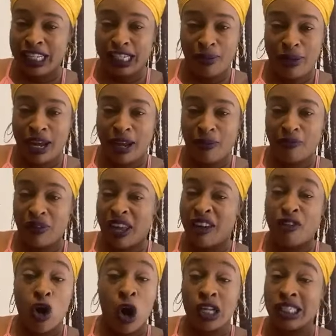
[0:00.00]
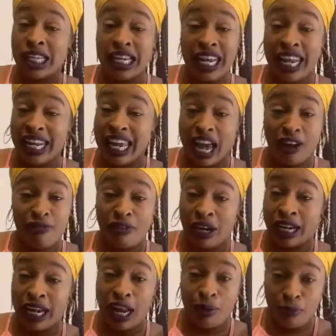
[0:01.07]
Listen to me. If OxiClean
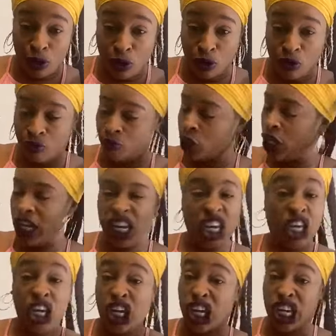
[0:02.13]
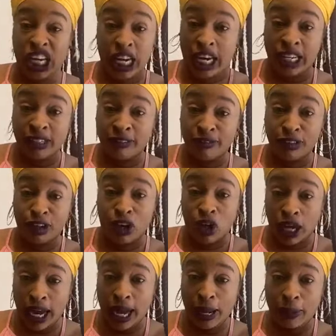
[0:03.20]
can't fucking help you, you're done.
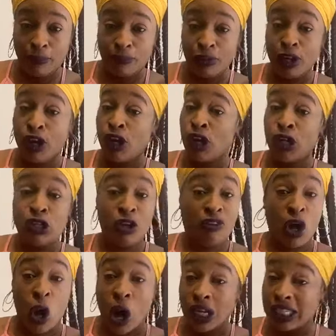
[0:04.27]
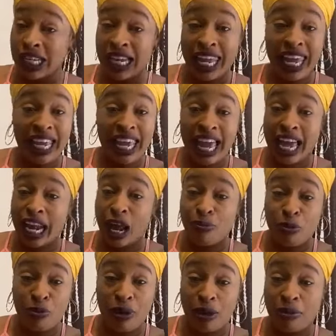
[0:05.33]
Okay? So if the OxiClean can't
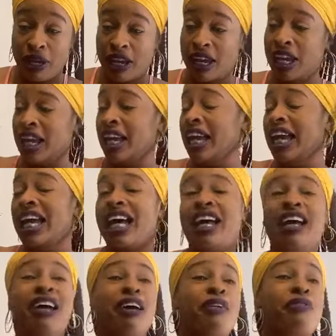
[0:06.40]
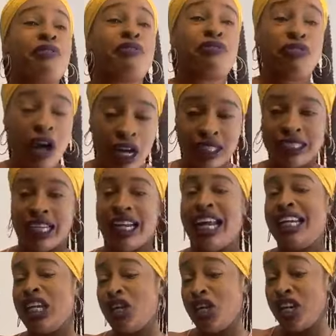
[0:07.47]
help you, baby, Fuck
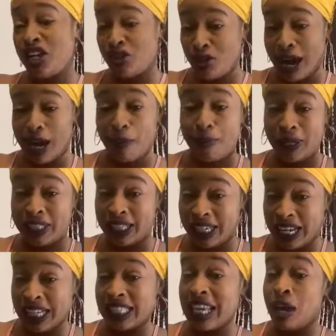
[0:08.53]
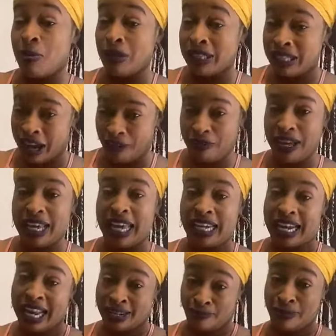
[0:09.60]
that. I think you need to try the pixie dust. It will definitely
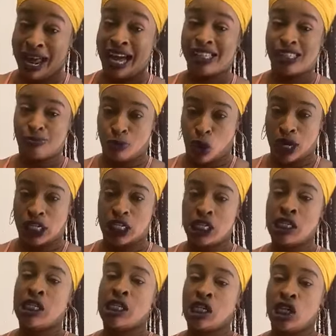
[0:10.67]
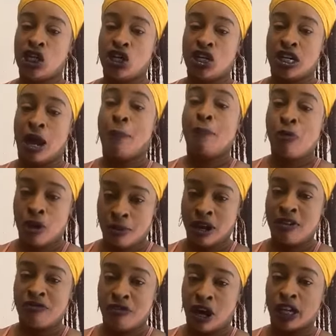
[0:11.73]
get that black spot. That
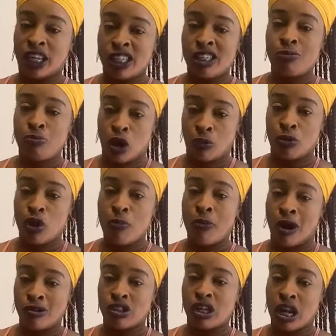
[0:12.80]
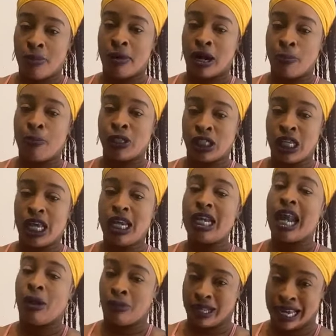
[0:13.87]
permanent fucking spot you bounce to your mother pussy
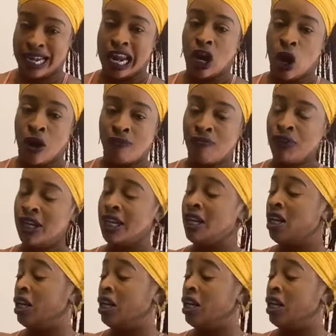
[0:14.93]
in. That will get that off.